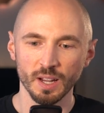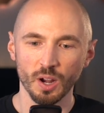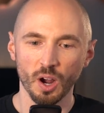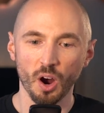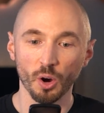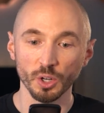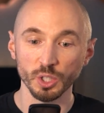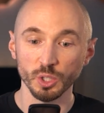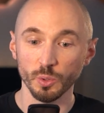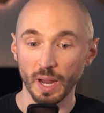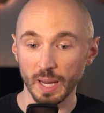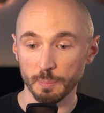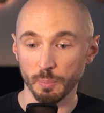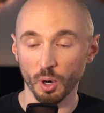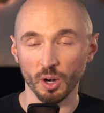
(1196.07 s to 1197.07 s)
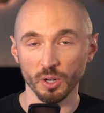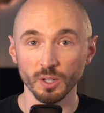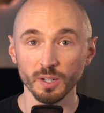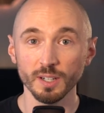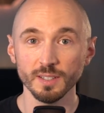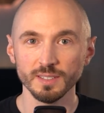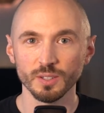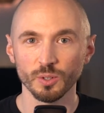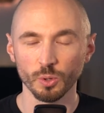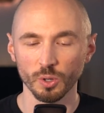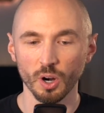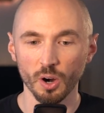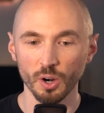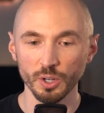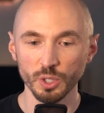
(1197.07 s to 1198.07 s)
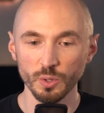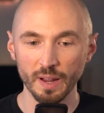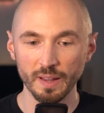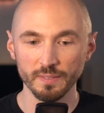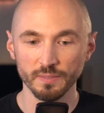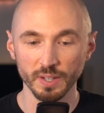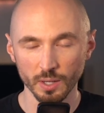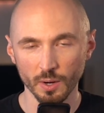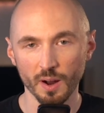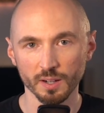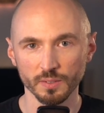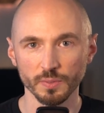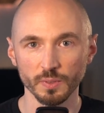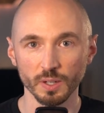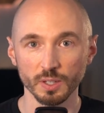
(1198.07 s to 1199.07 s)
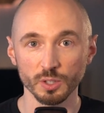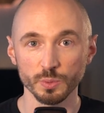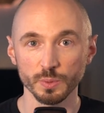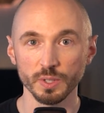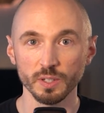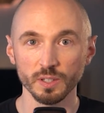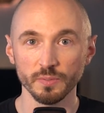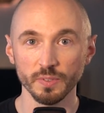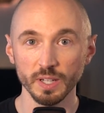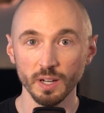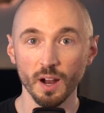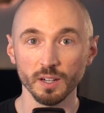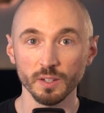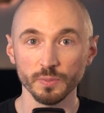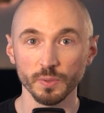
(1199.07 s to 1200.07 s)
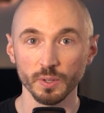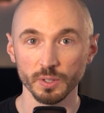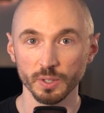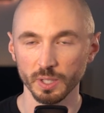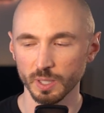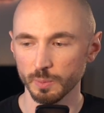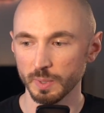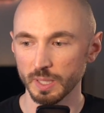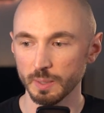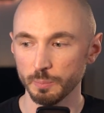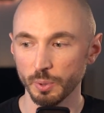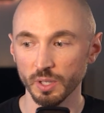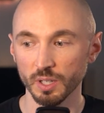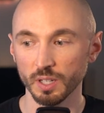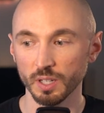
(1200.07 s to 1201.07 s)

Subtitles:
are you a partner or are you a videographer? Because when you're the videographer, you're going to be put in a